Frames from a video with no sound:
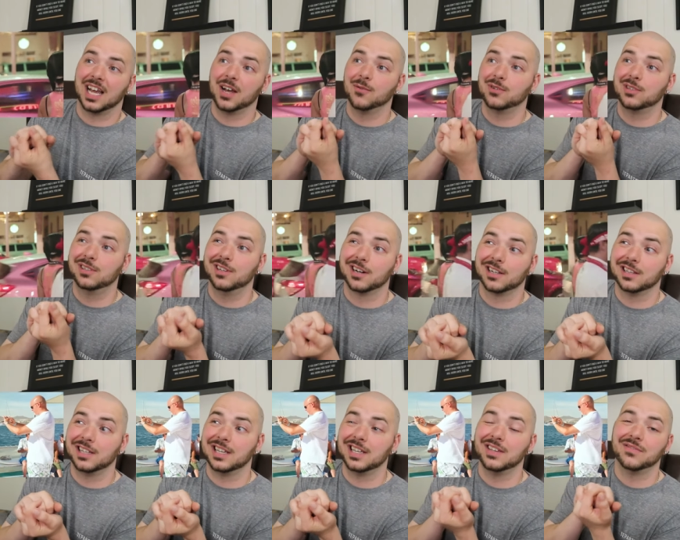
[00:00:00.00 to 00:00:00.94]
I was
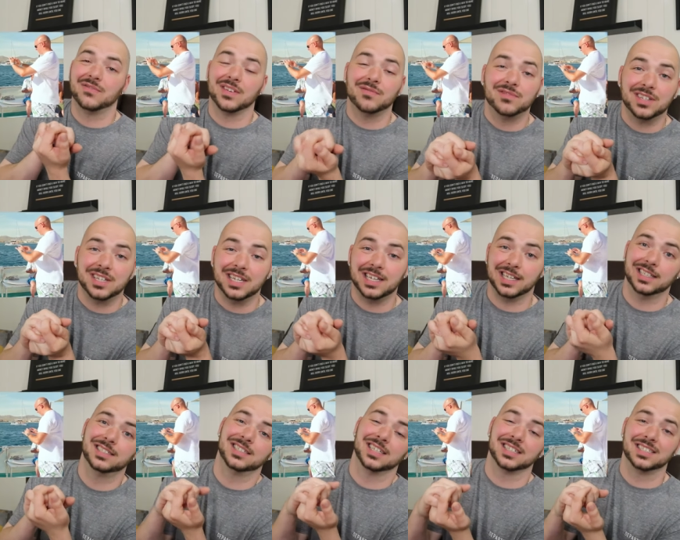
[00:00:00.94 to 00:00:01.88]
literally
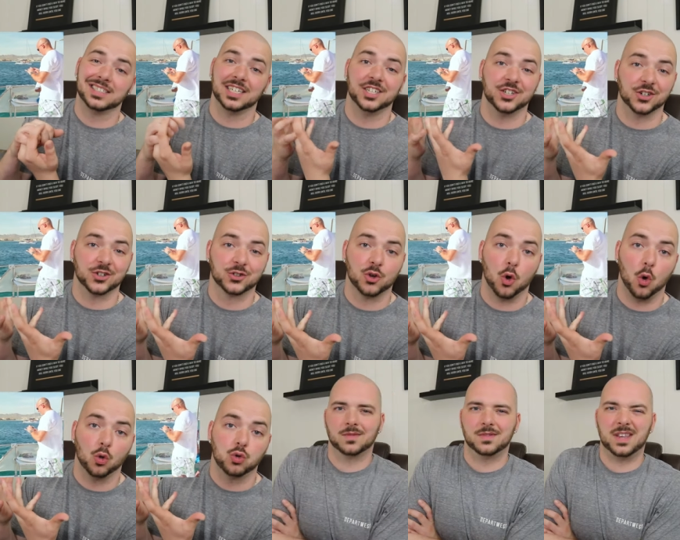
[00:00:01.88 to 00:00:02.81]
fifteen, sixteen years
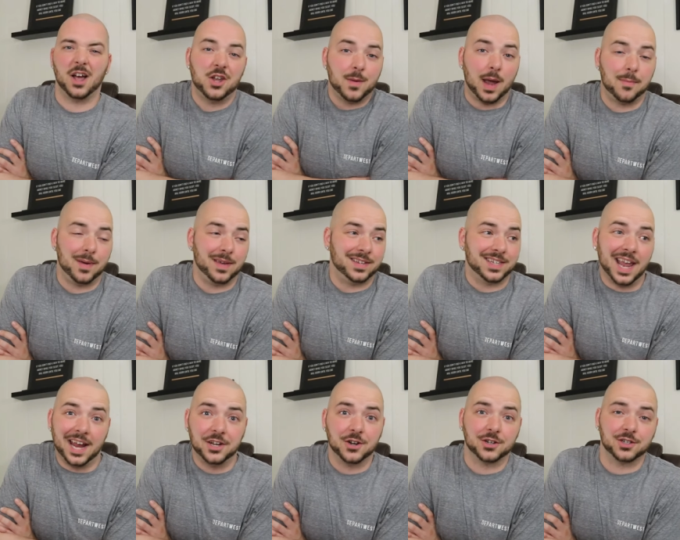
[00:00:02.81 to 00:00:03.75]
old. Now you might be
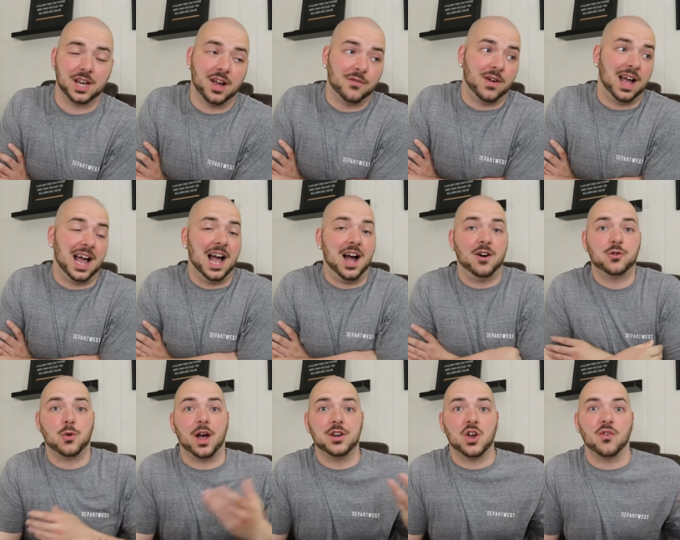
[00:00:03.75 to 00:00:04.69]
saying to yourself, how
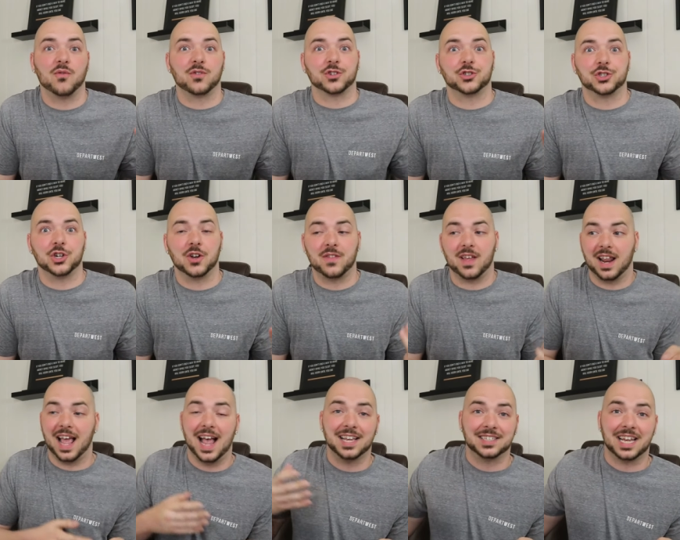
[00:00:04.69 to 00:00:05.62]
do I know for sure
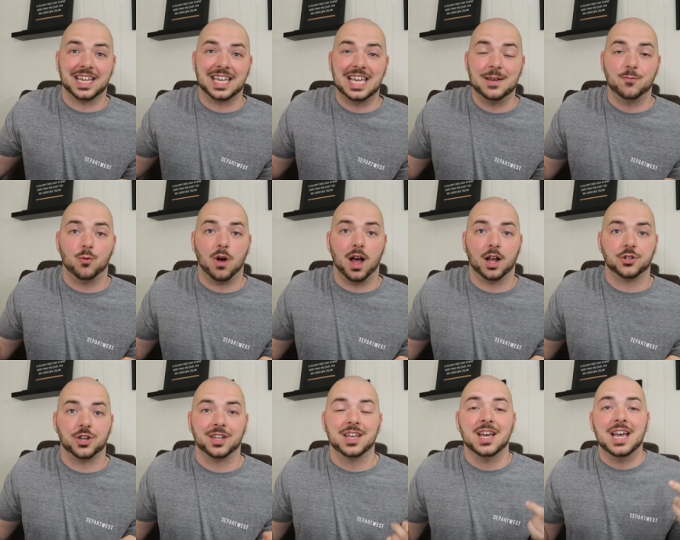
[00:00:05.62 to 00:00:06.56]
that as I keep
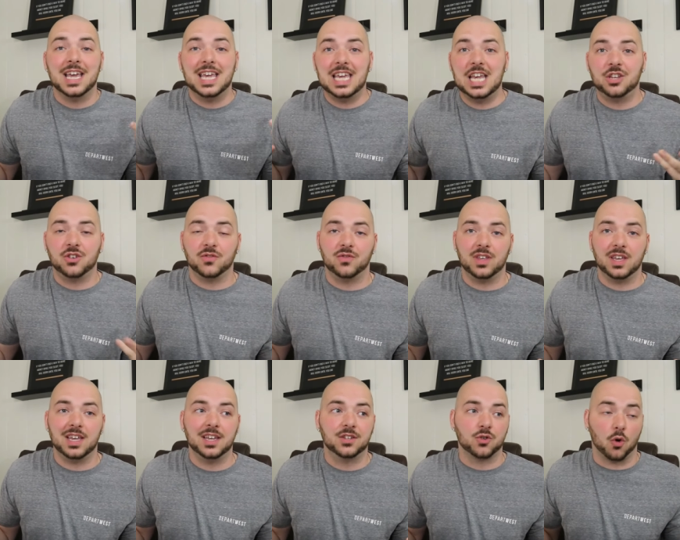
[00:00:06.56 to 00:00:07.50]
watching each of
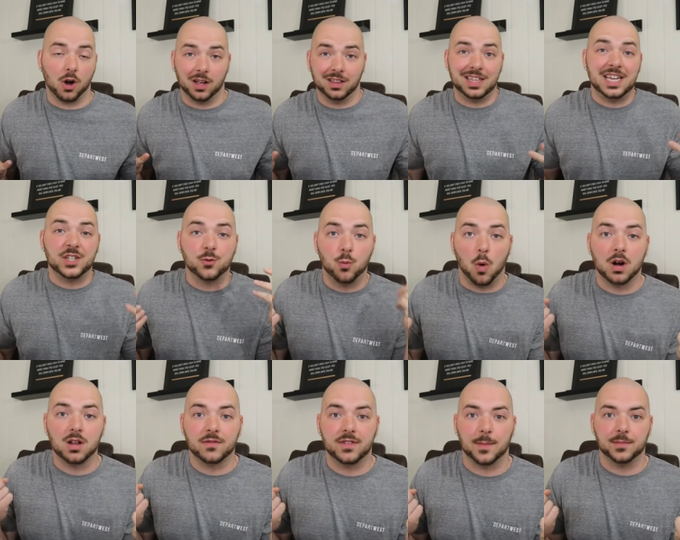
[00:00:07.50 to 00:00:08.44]
these, or at least
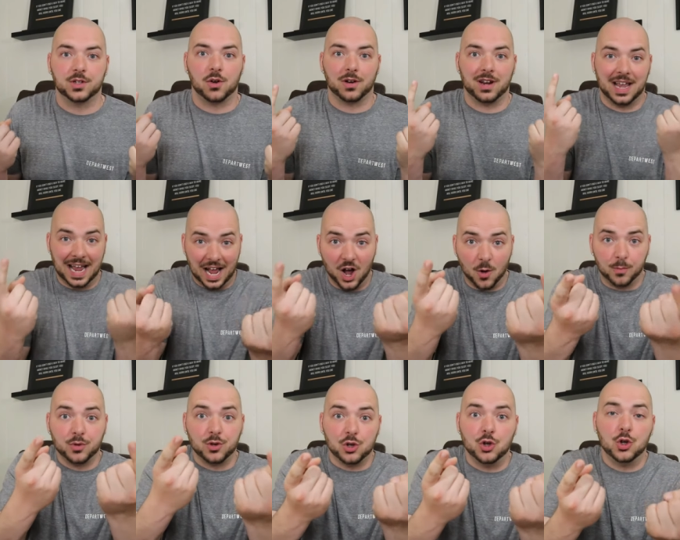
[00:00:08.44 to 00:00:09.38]
one of them, is going to
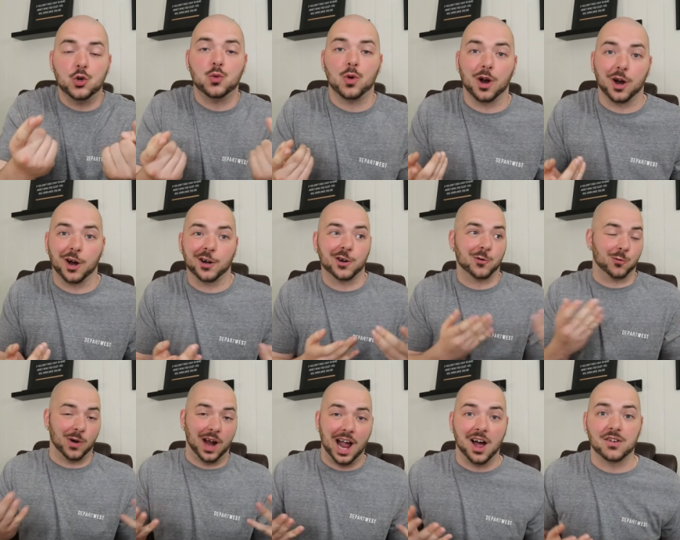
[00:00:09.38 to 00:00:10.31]
help you earn
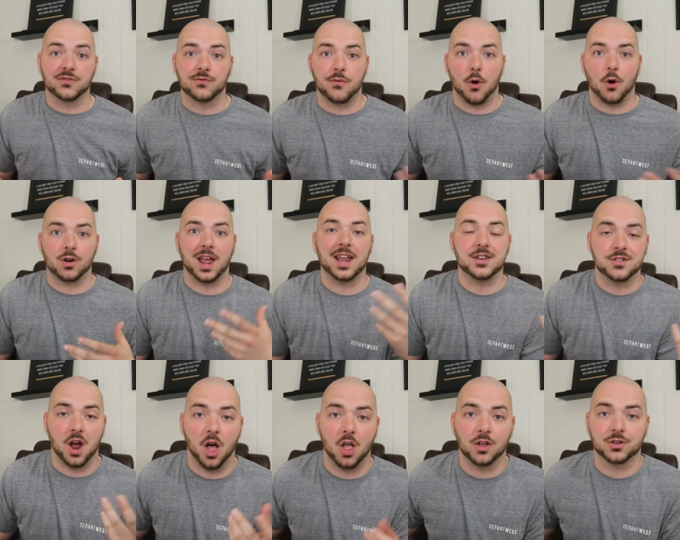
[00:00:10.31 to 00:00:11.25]
around forty-eight
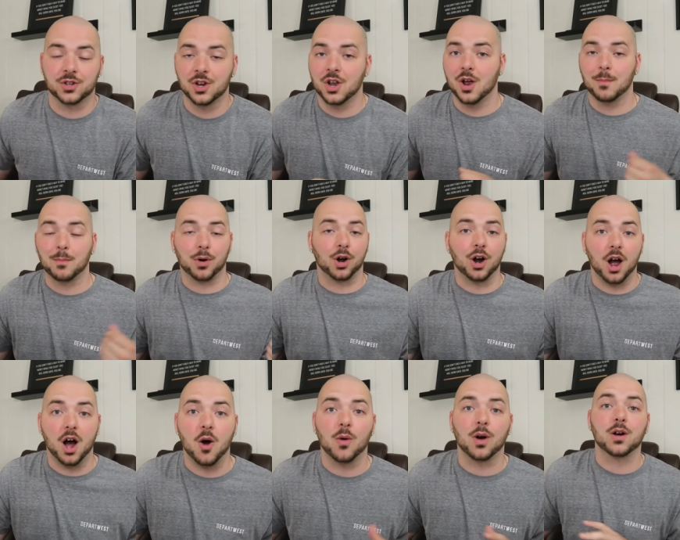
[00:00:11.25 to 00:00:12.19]
dollars per
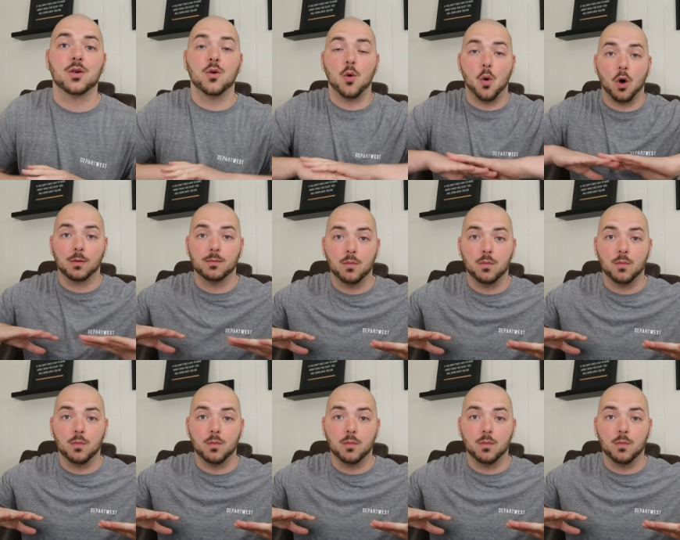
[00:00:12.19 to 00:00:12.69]
hour or